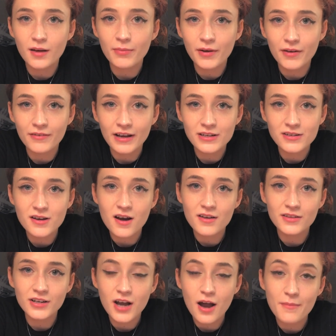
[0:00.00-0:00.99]
about right
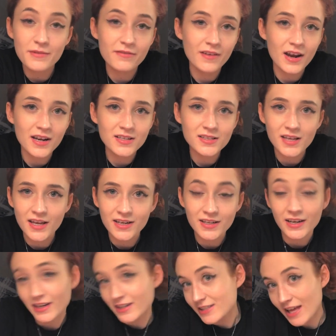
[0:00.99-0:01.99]
now that got me very
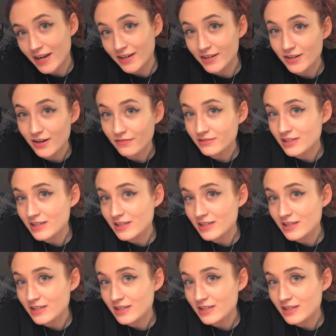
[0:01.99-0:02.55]
excited enough